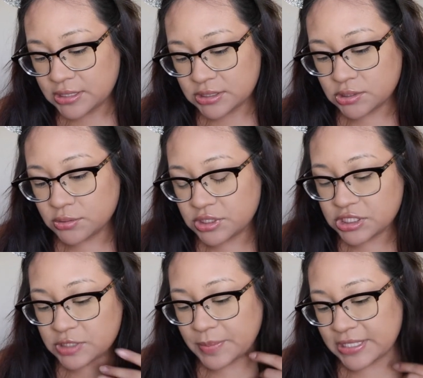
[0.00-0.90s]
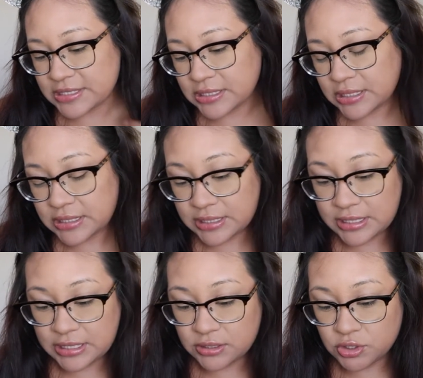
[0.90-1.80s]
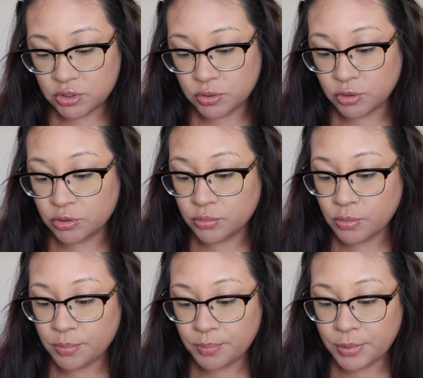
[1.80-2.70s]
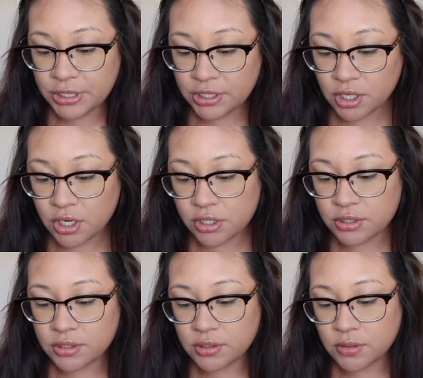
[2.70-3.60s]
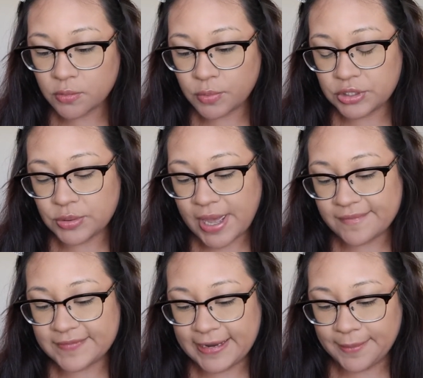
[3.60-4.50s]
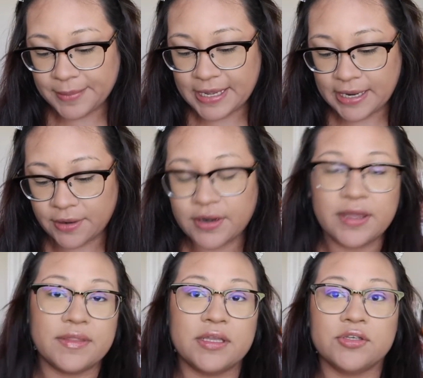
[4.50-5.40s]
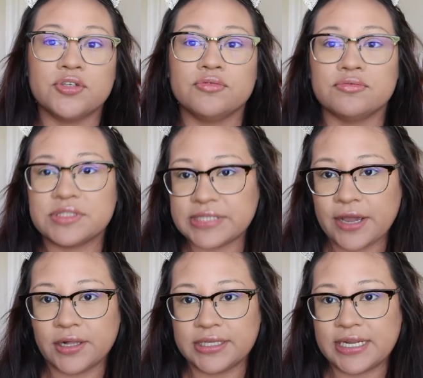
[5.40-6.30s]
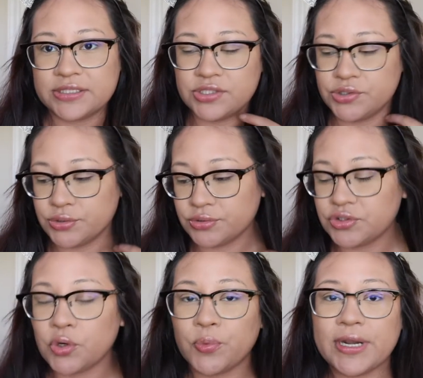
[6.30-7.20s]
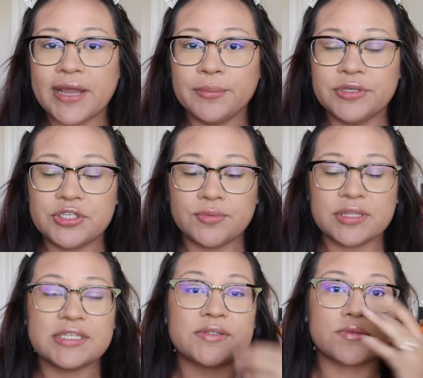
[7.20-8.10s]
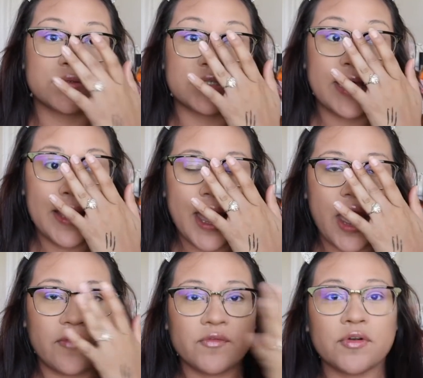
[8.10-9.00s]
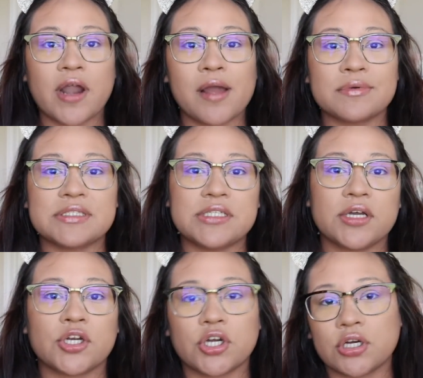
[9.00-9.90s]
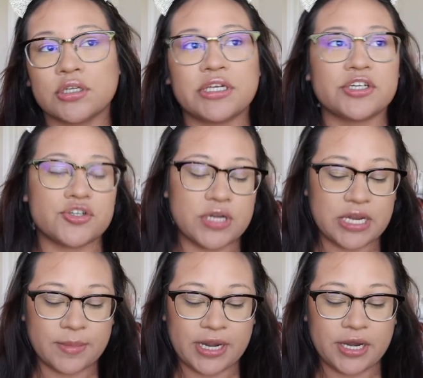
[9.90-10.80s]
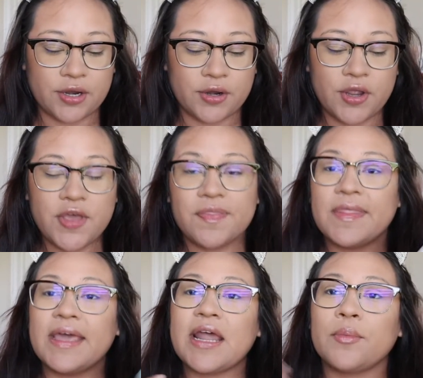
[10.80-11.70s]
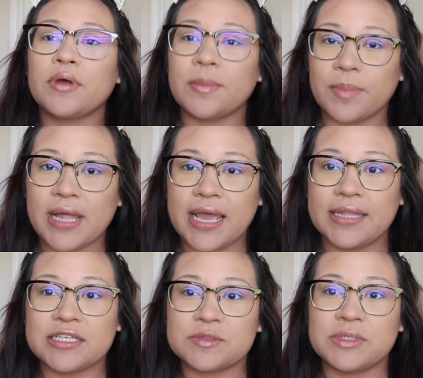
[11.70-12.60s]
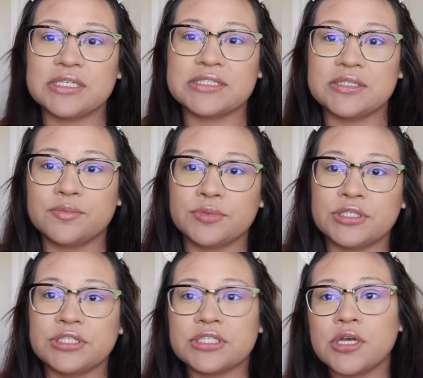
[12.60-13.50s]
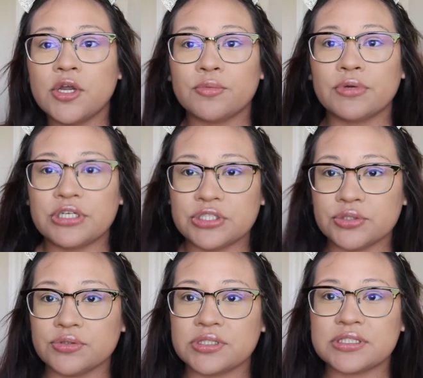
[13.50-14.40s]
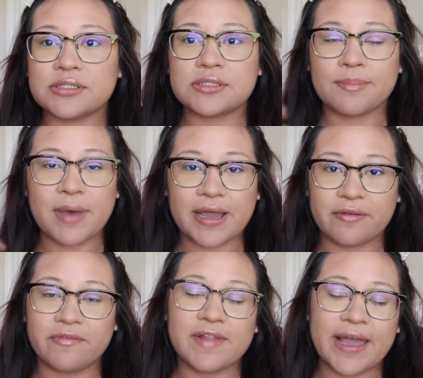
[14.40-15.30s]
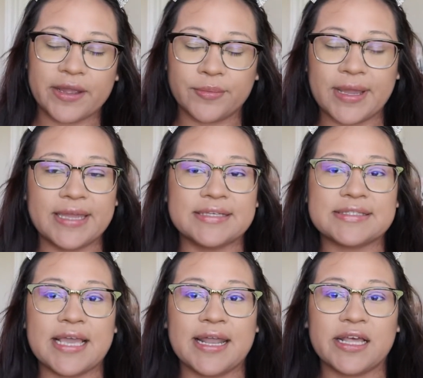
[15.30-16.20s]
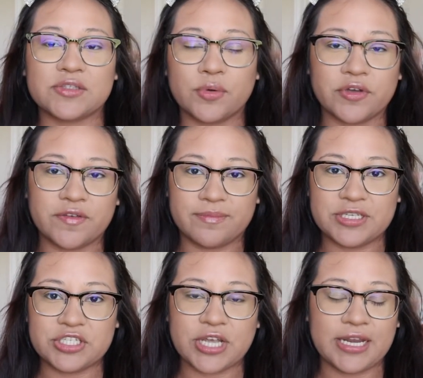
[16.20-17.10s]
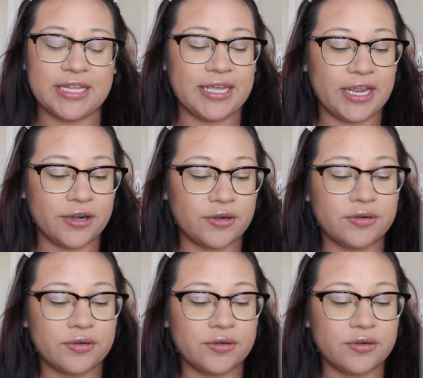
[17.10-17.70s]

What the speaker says: So it's just basically you put it on when you have damp hair and then you style it as usual. So what I would do with this was after I was done curling or straightening my hair, then I would apply this because it would reduce my flyaways and as well give me shiny hair.